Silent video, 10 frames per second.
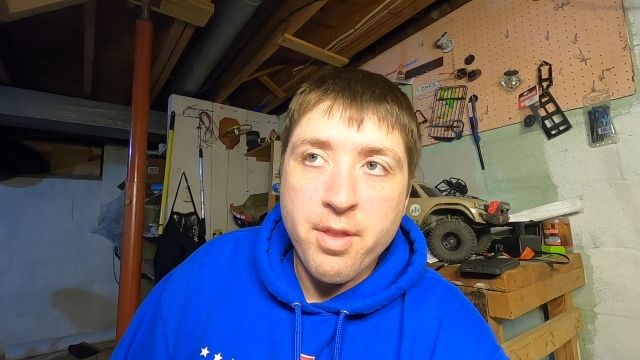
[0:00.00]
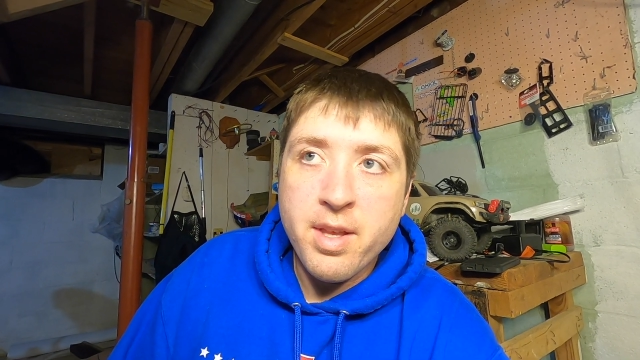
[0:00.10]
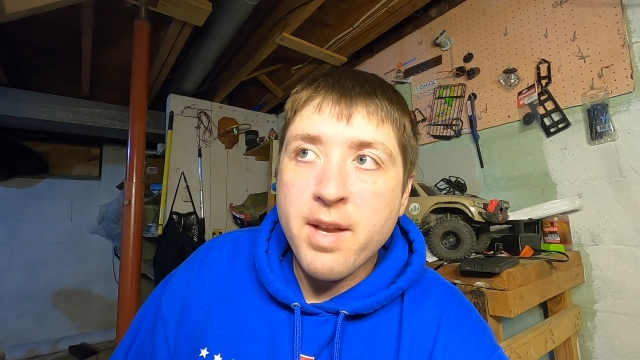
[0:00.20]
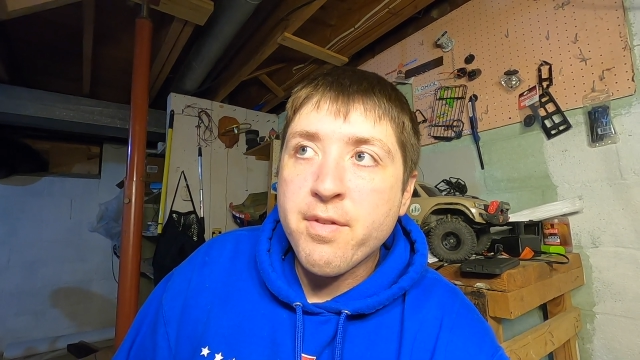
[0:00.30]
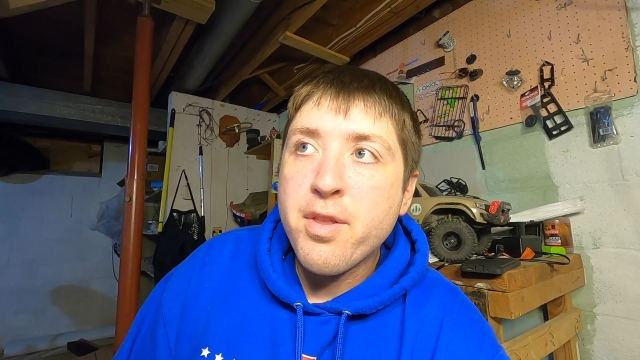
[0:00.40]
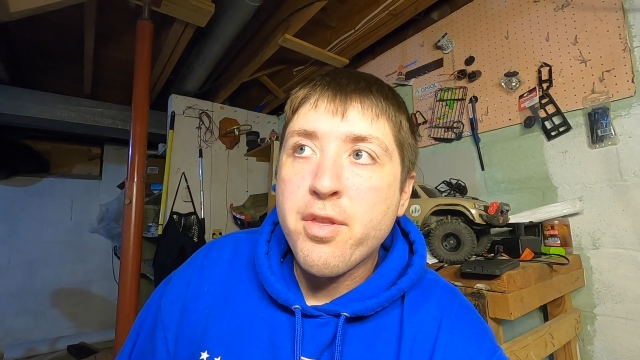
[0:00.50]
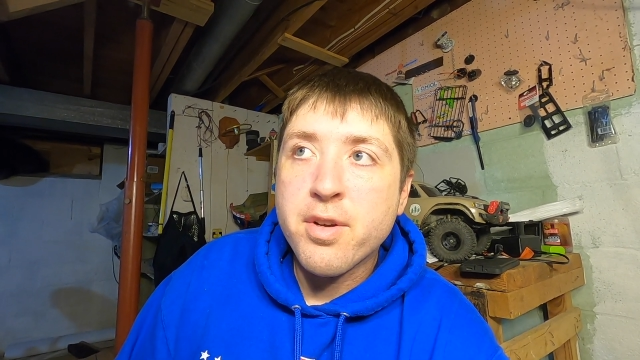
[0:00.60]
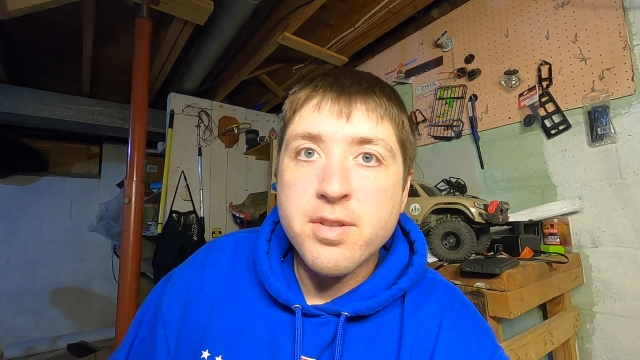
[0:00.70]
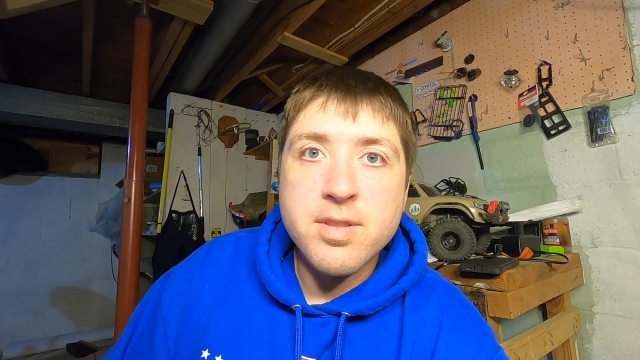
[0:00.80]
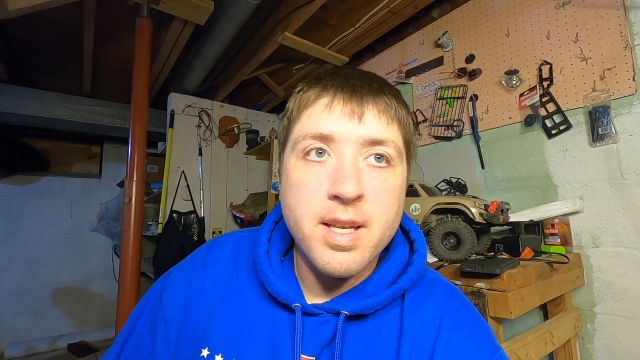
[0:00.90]
I think every
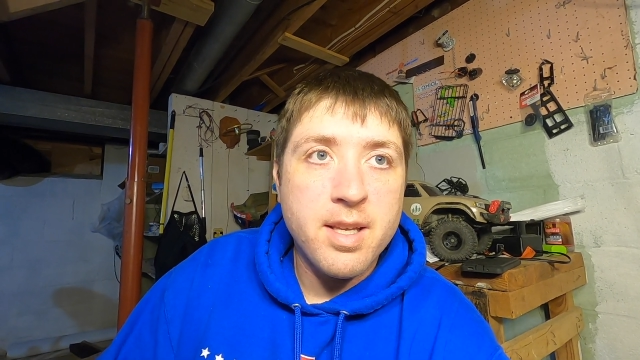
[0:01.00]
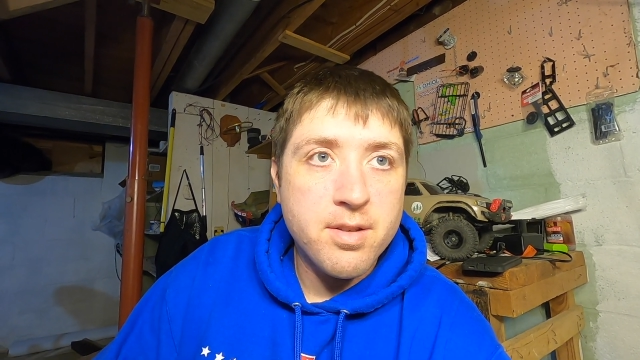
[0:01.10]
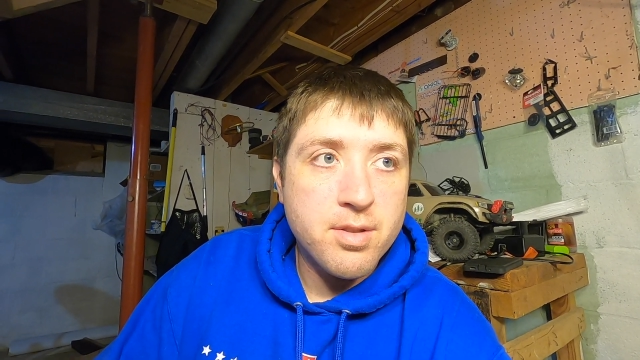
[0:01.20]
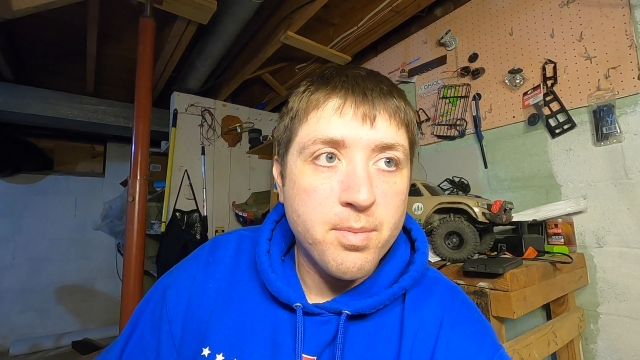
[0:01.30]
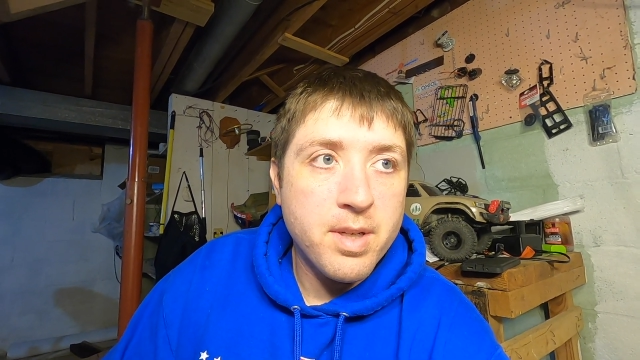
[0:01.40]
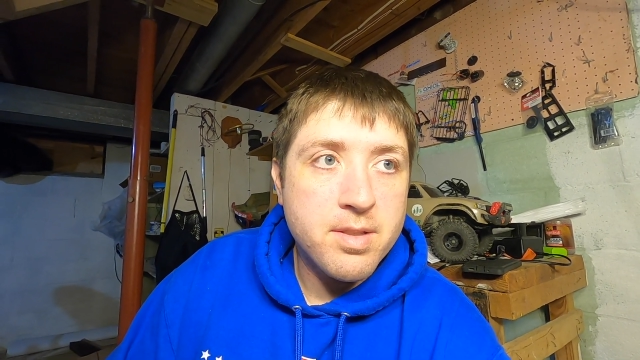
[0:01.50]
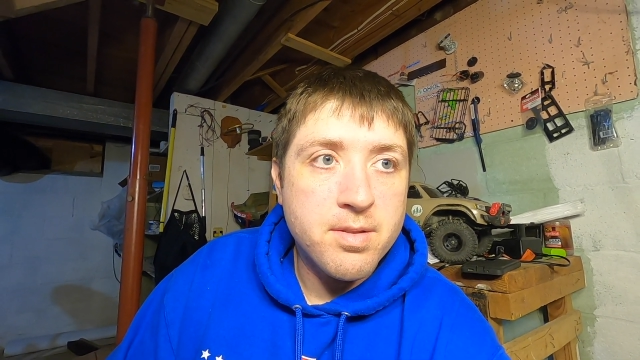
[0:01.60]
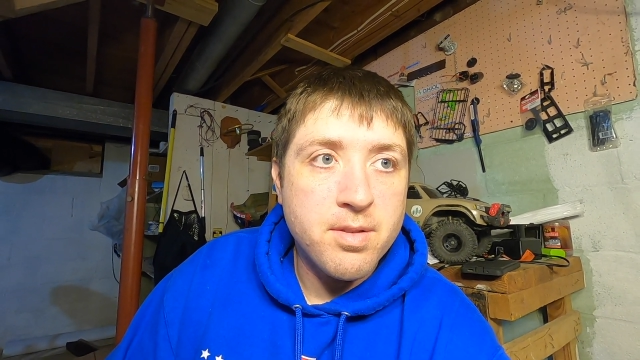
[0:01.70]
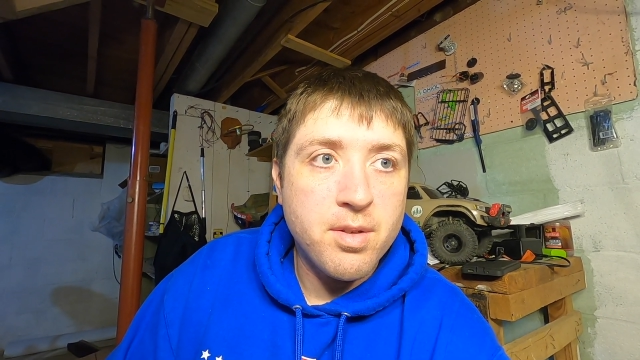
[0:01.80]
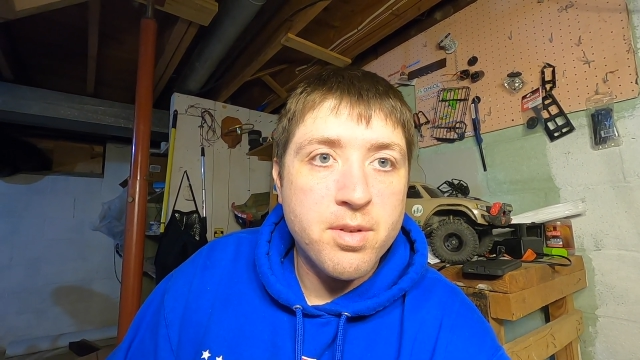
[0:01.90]
Thursday there's a
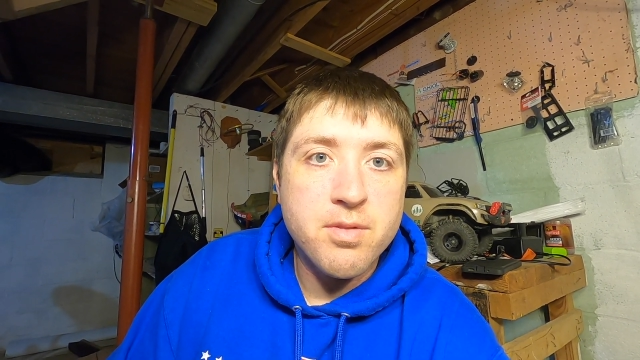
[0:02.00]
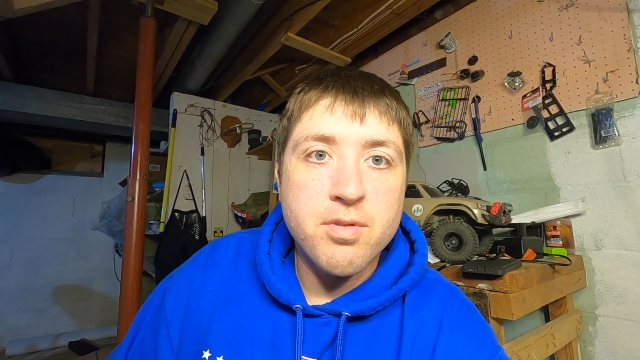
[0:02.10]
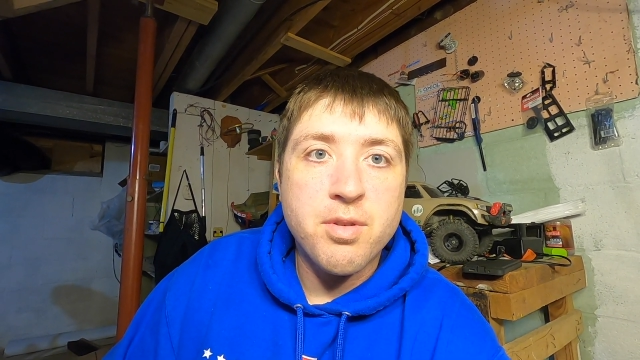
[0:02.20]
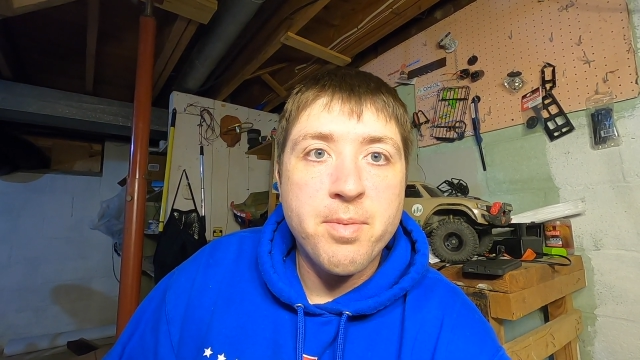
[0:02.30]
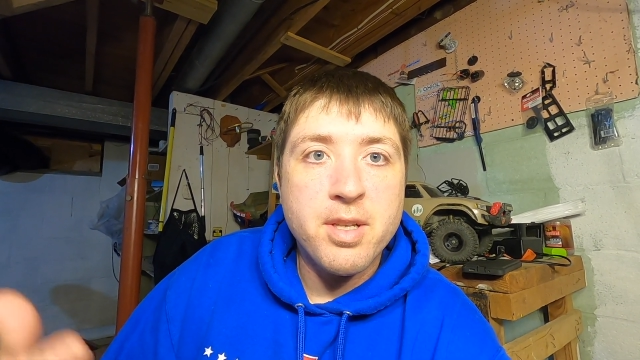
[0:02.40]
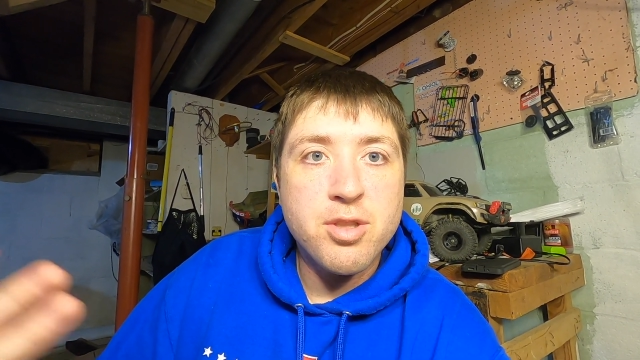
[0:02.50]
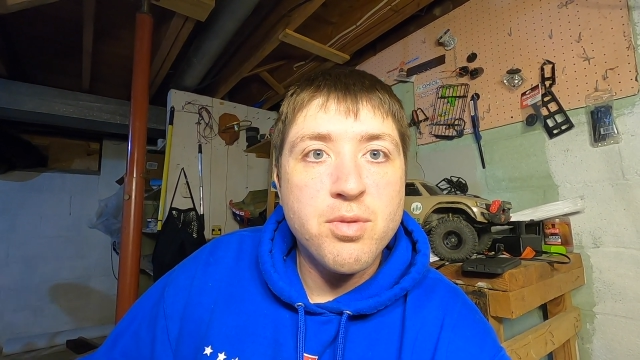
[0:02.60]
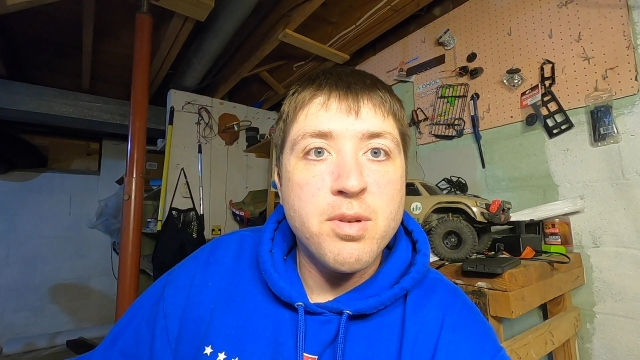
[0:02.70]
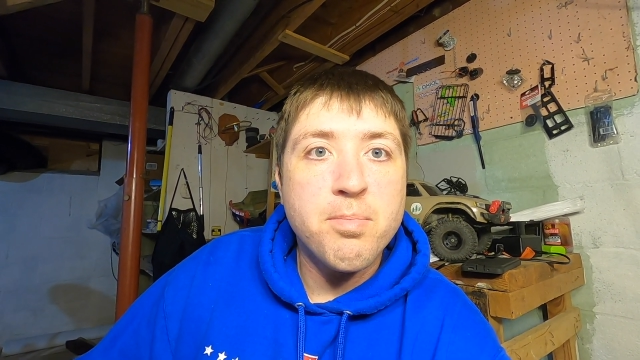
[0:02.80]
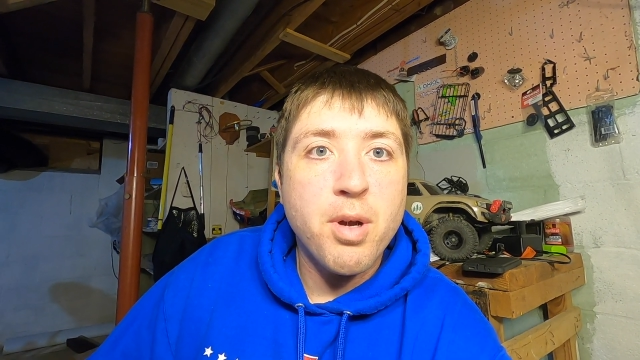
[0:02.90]
Western New York group that's
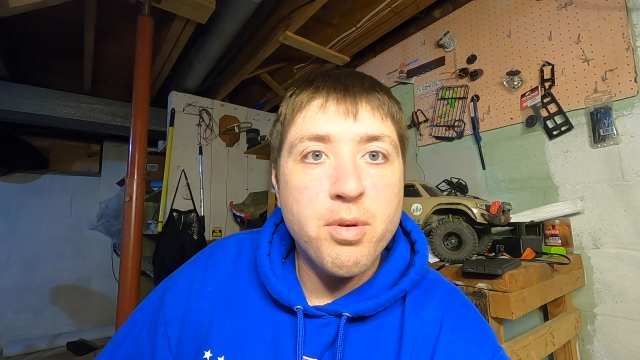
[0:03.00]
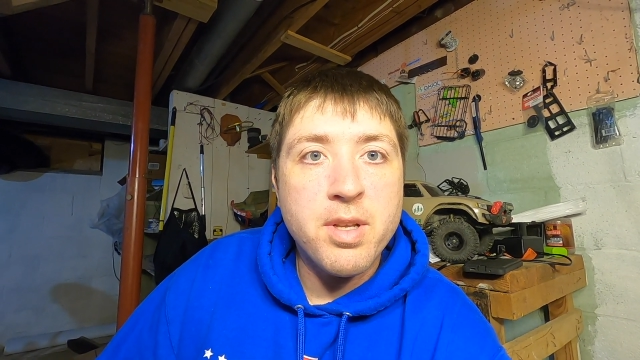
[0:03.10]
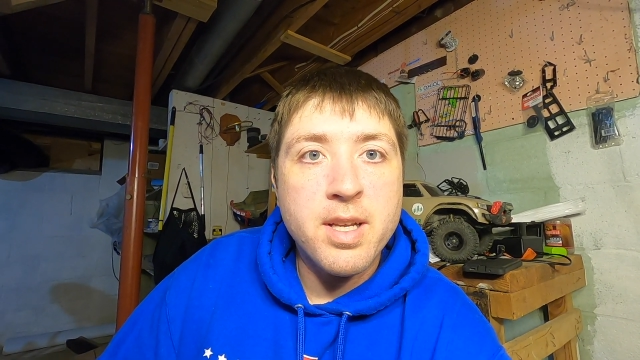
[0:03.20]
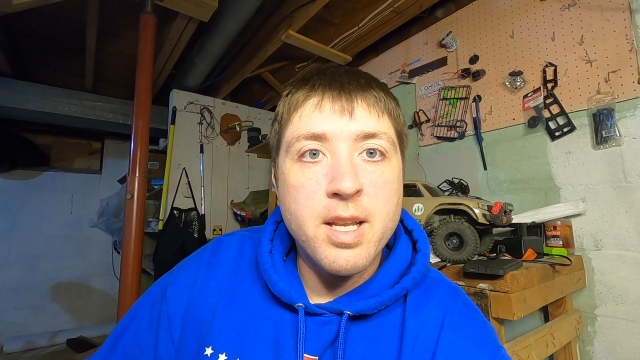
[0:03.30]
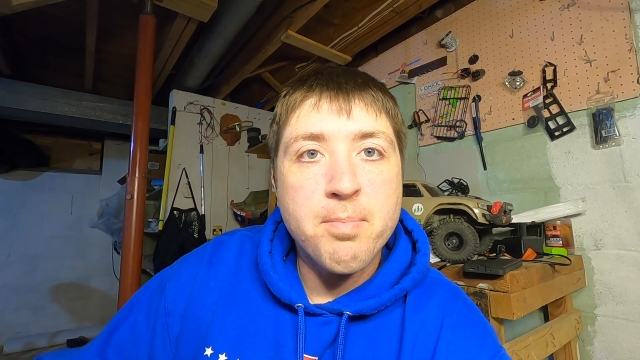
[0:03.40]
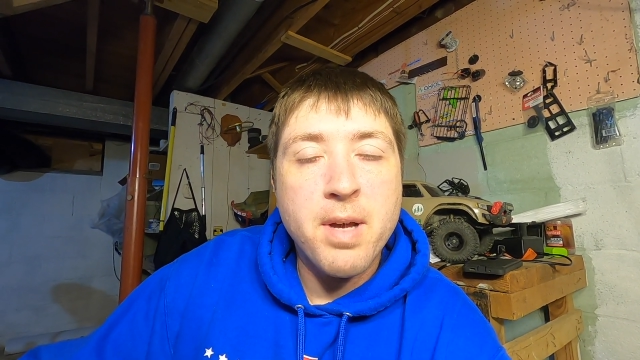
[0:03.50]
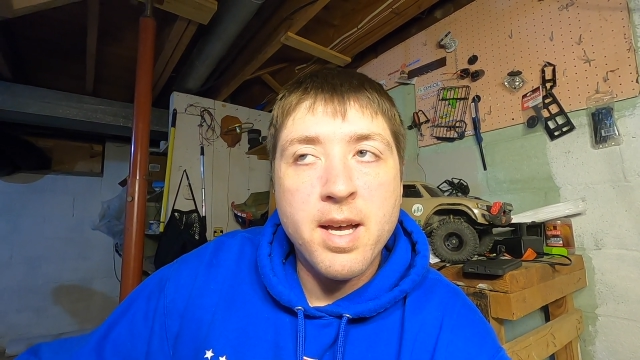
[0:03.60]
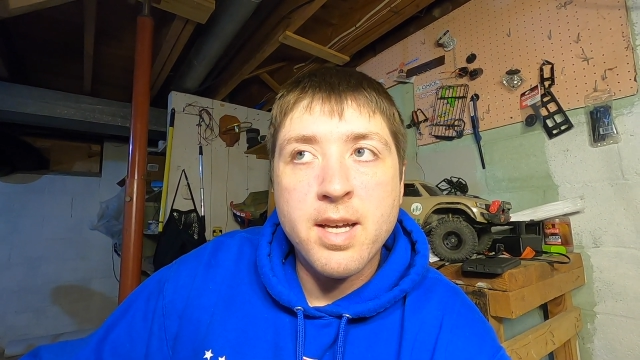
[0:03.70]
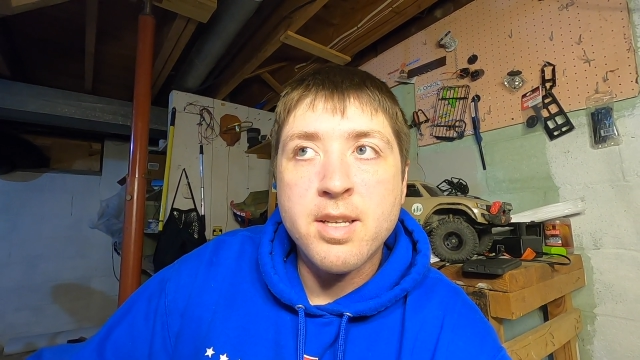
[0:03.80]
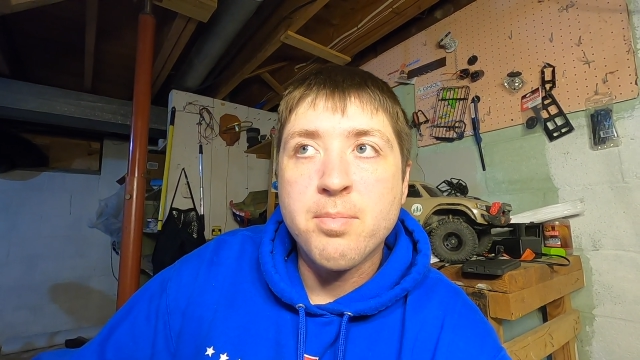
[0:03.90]
doing boating on a
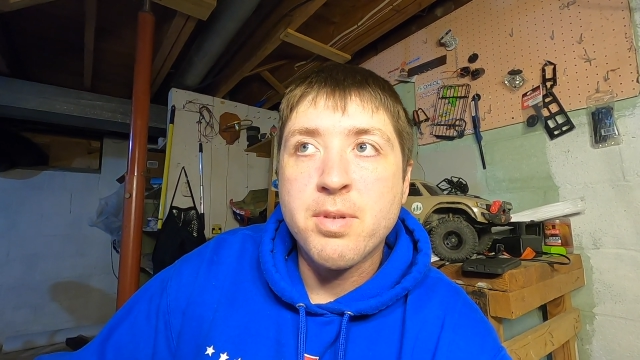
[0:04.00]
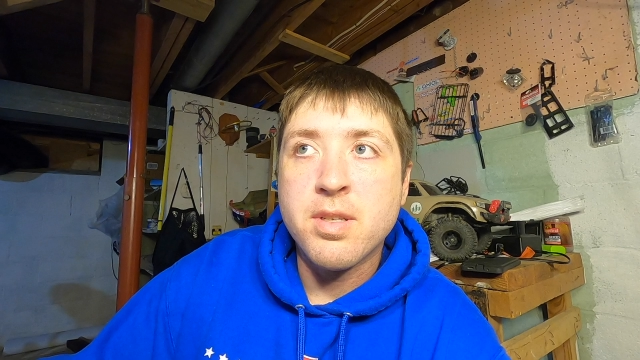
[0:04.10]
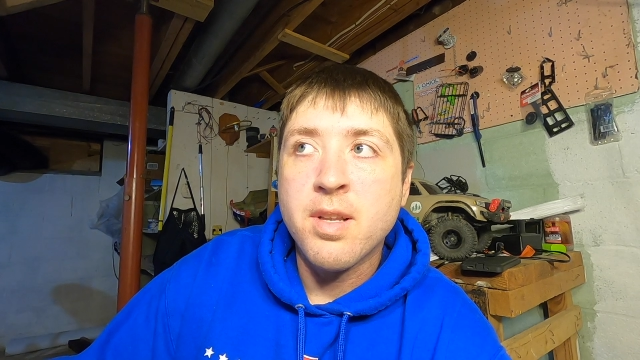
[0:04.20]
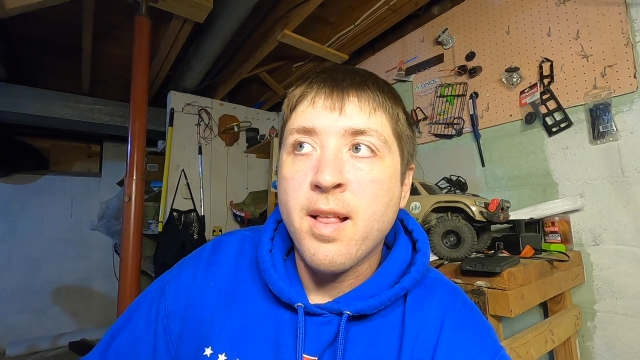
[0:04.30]
pond up in